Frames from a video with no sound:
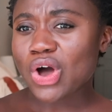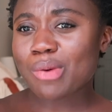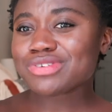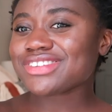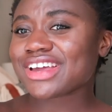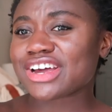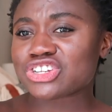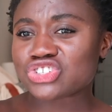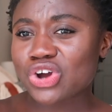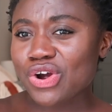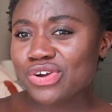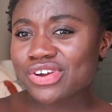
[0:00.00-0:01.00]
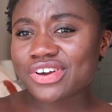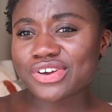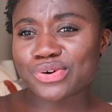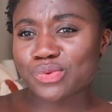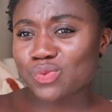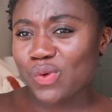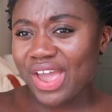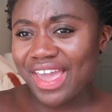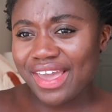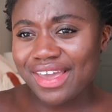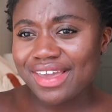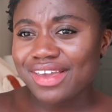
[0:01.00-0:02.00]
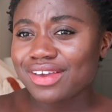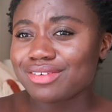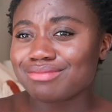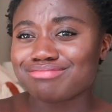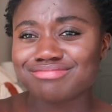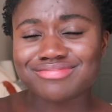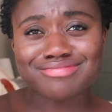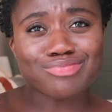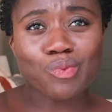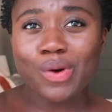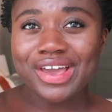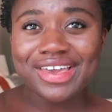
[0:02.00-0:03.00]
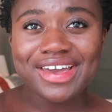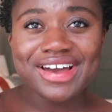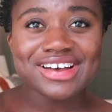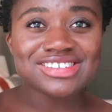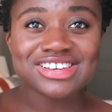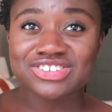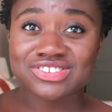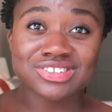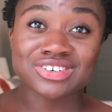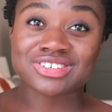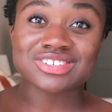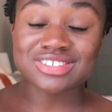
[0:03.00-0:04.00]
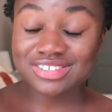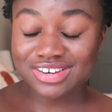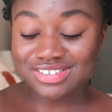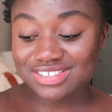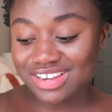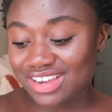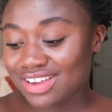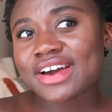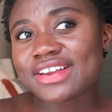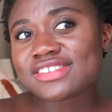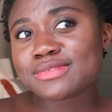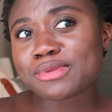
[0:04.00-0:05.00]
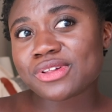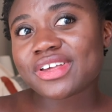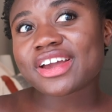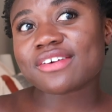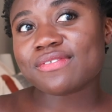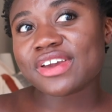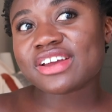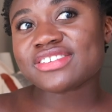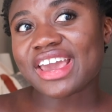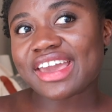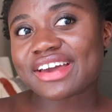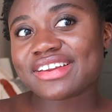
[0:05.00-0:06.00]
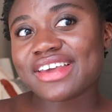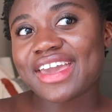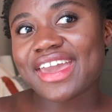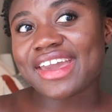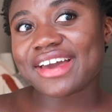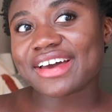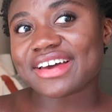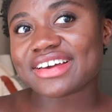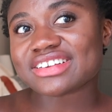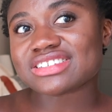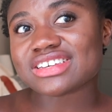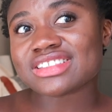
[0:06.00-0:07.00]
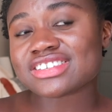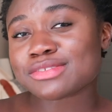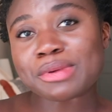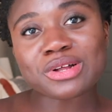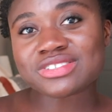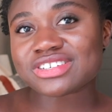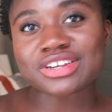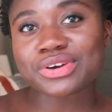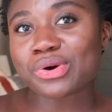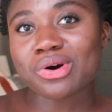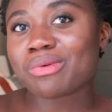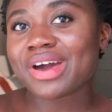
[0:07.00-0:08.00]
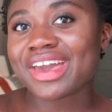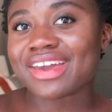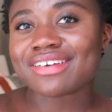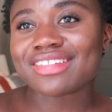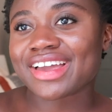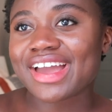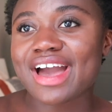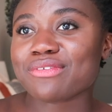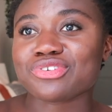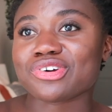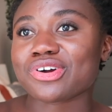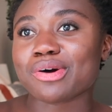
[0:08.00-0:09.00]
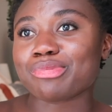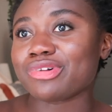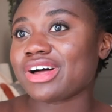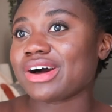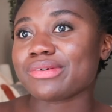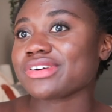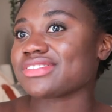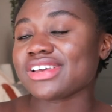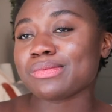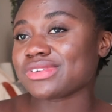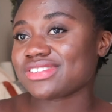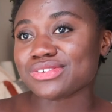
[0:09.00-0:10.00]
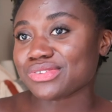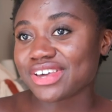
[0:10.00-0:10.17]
almost like a dark gray white cast that just looked disgusting. Kind of smelled like a fake tan, and the smell didn't go away like after a couple hours. It was still